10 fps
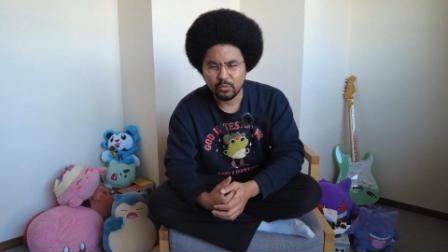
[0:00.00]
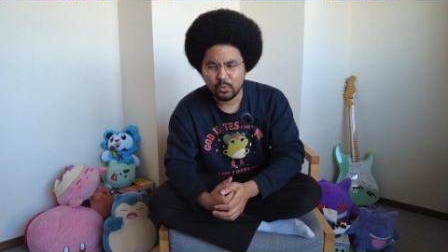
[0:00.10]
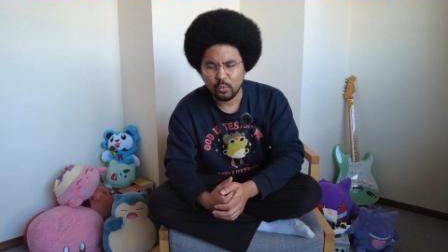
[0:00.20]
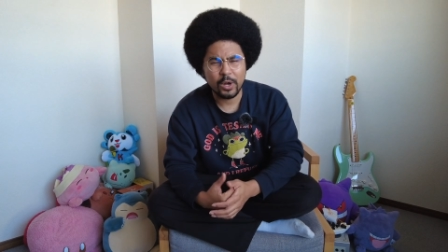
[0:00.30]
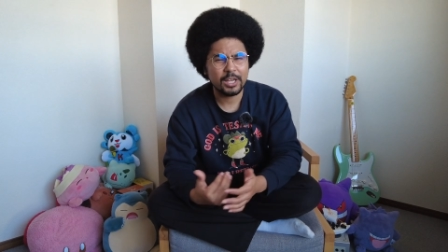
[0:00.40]

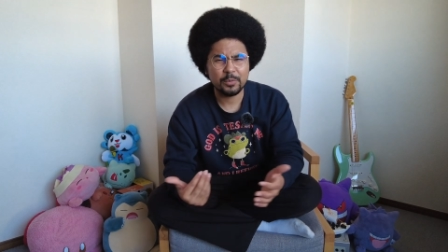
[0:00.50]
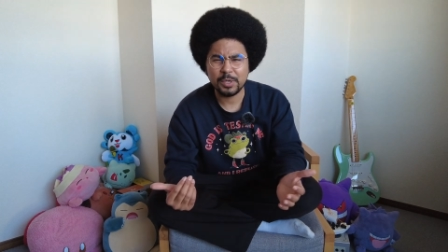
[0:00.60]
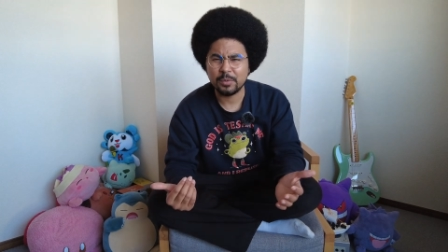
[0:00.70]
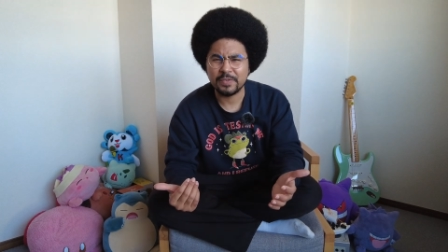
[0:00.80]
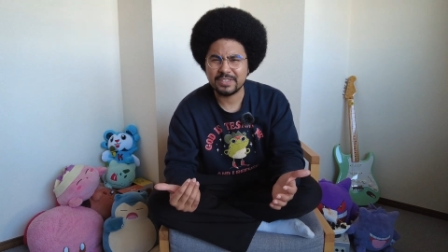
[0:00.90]
why are
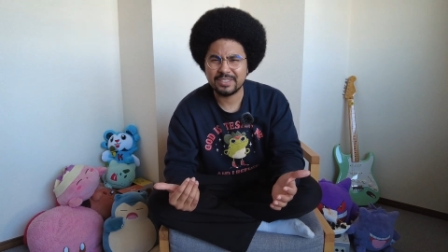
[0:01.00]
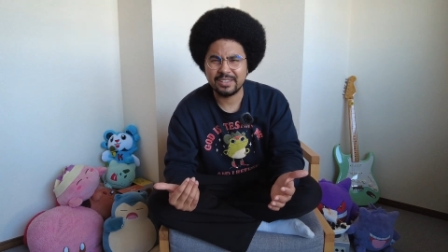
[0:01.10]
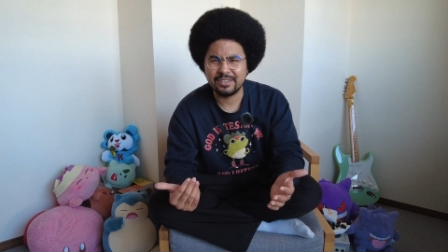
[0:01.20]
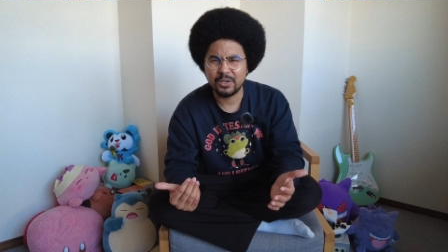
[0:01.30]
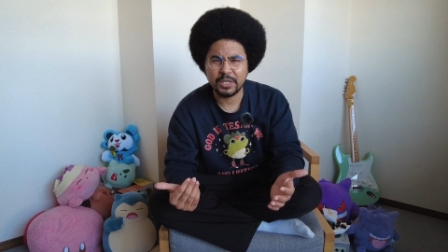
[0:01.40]
people
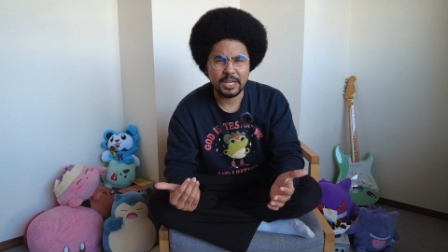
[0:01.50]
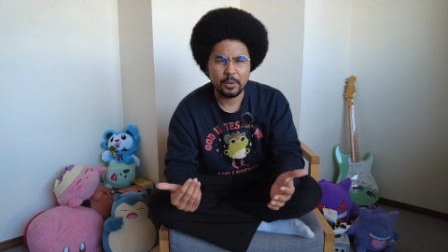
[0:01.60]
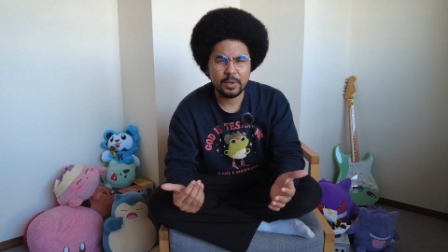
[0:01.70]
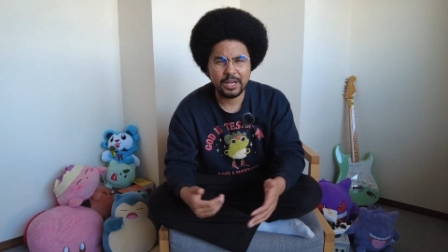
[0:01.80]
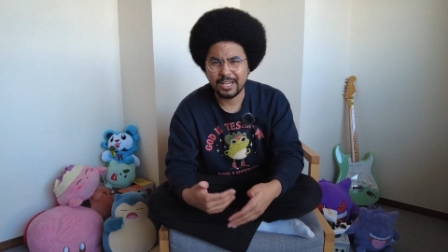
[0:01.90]
visiting
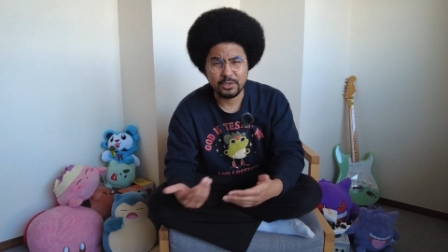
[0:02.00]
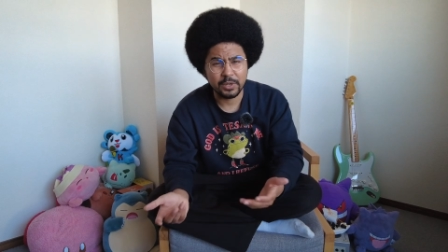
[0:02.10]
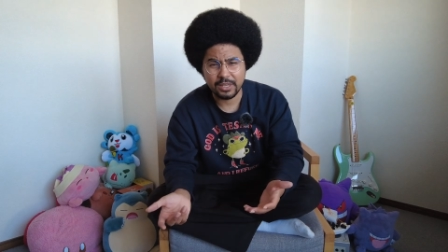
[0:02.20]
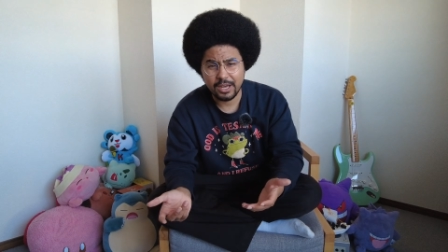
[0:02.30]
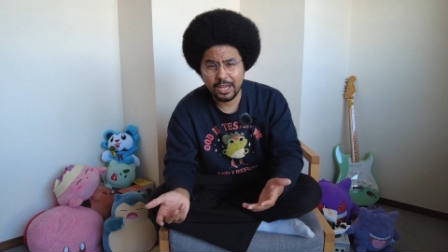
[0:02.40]
Okinawa? I don't
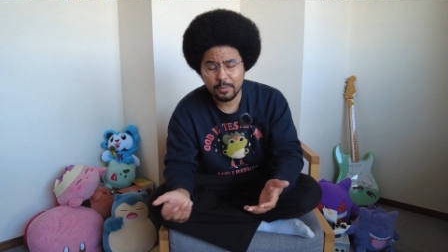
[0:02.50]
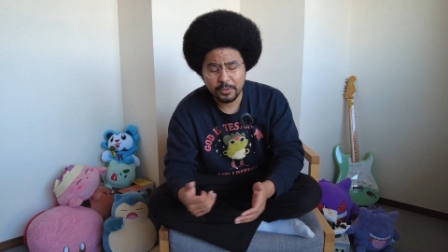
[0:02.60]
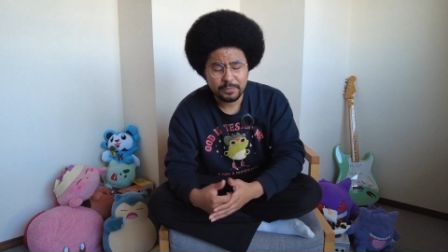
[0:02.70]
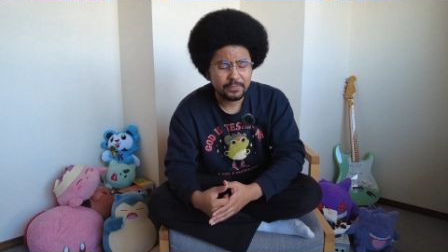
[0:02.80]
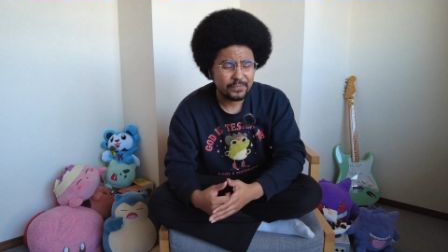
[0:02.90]
get the
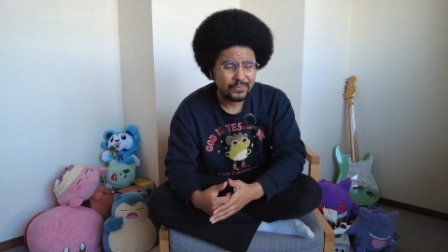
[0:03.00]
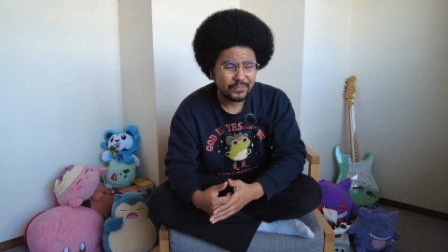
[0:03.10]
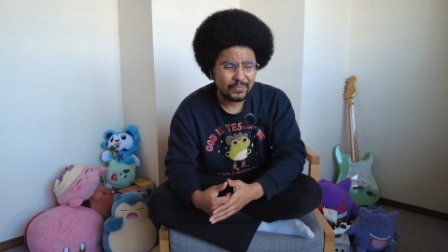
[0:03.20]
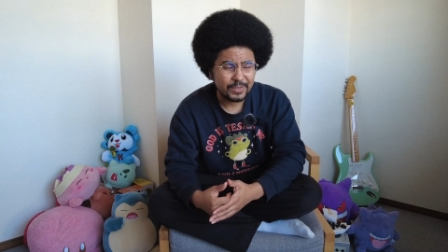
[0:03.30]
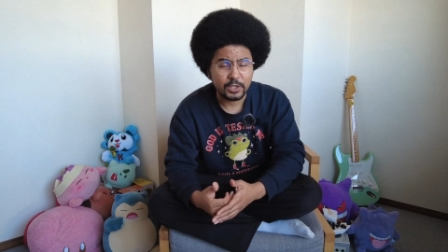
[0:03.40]
hype.
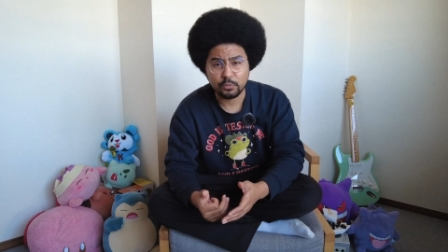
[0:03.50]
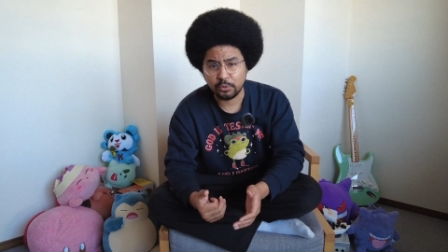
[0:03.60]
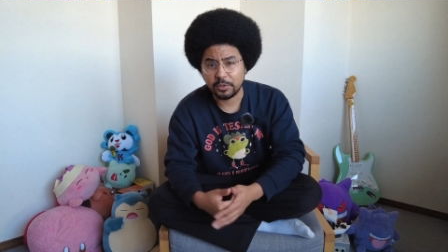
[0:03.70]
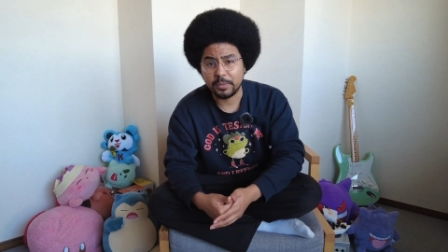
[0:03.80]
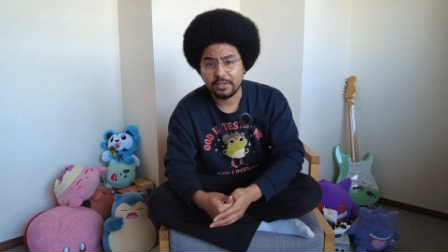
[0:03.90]
It's
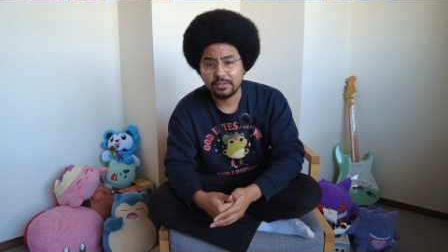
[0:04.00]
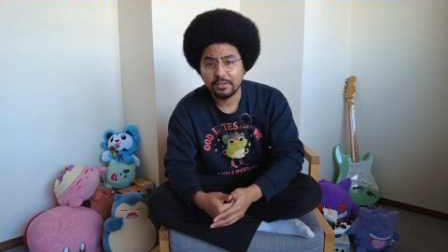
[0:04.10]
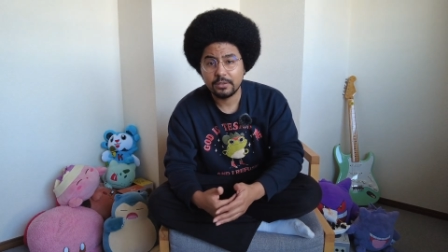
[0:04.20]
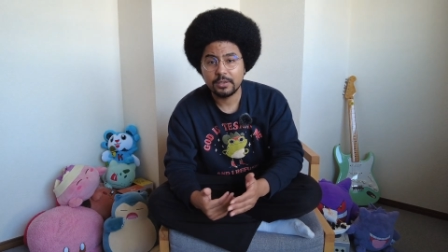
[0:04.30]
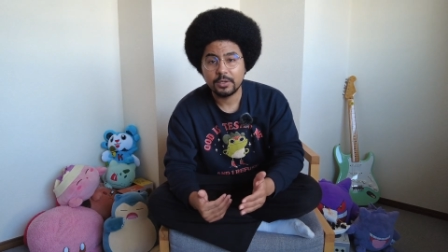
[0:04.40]
pretty mid.
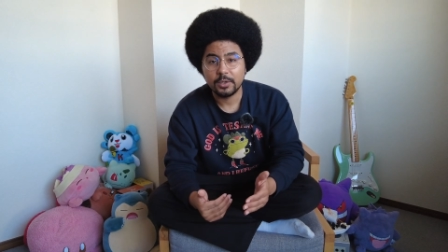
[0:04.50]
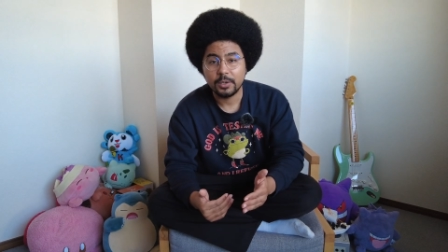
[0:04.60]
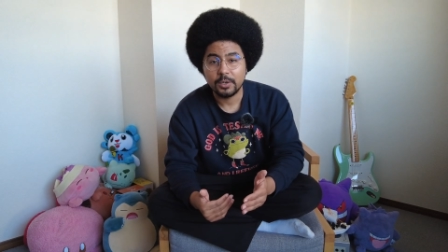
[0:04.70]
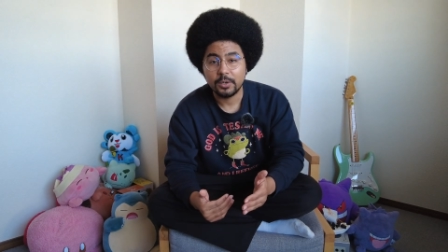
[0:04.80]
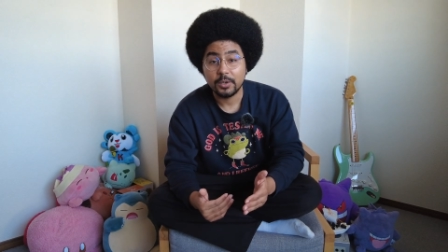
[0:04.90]

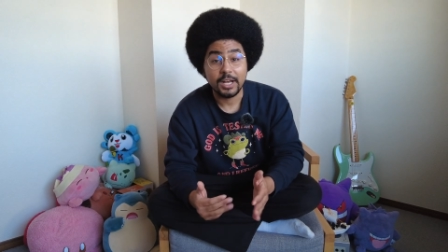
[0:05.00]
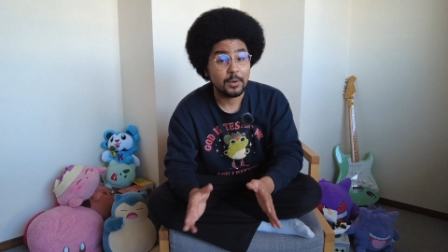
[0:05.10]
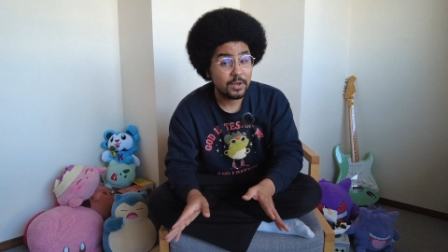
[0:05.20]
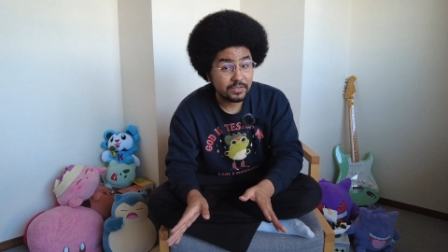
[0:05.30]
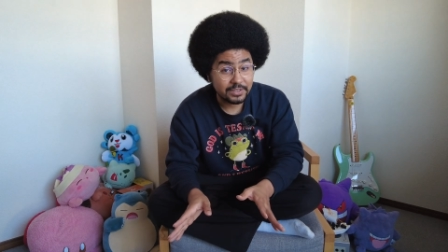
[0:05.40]

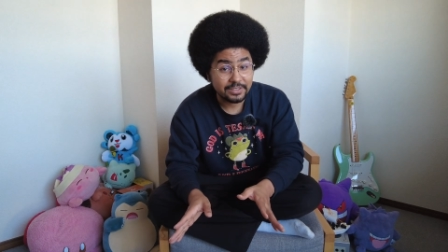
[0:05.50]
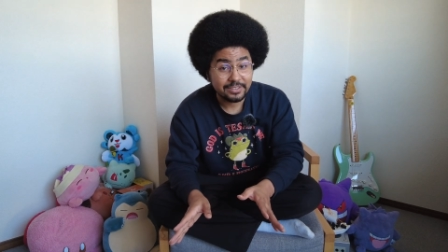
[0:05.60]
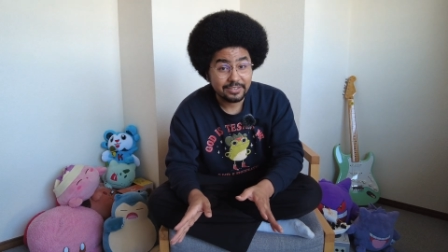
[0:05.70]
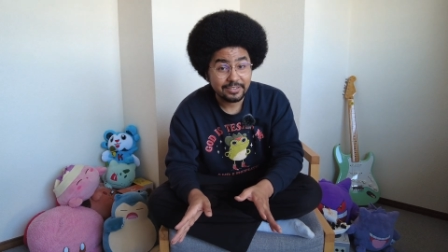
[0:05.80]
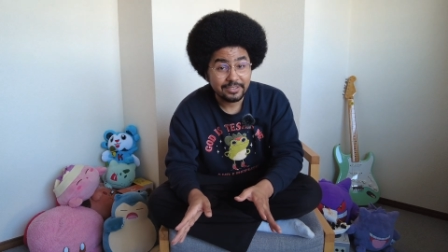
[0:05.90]
However,
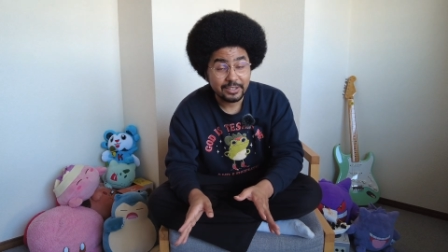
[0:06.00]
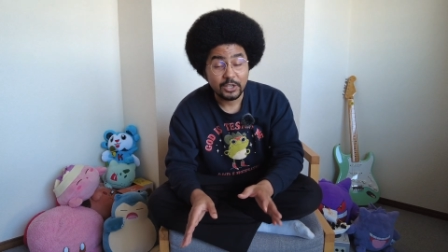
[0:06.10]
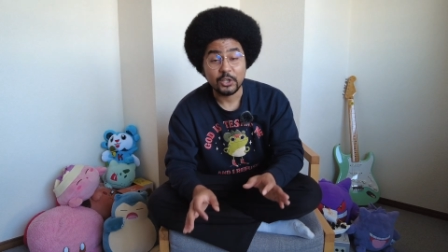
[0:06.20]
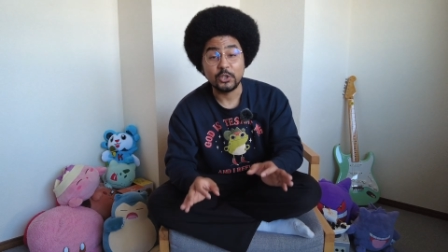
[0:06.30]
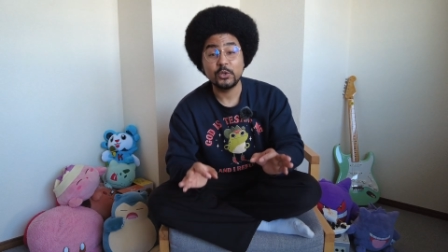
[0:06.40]

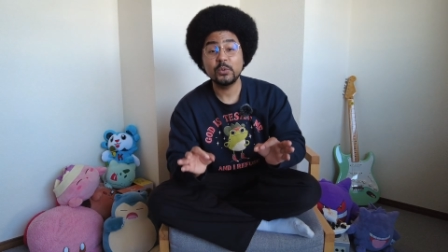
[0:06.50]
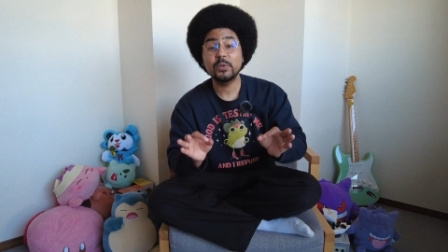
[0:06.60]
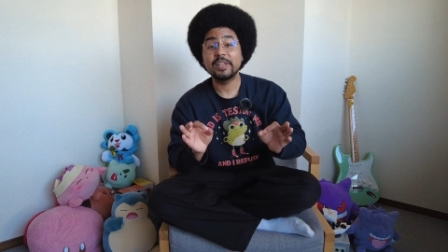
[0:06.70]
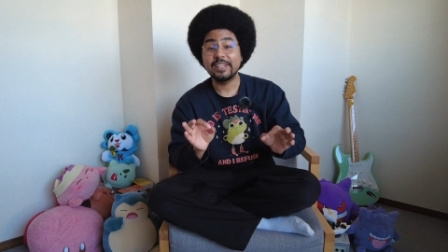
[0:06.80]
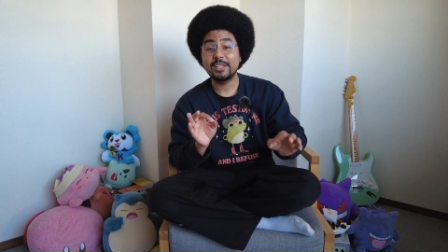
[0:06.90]
you
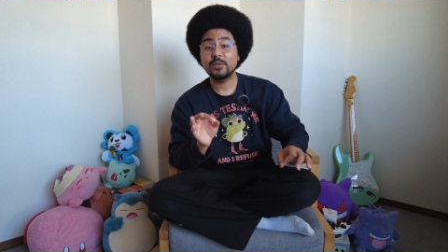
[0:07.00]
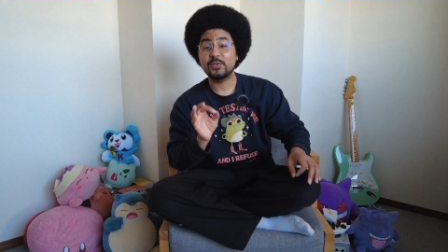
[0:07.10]
leave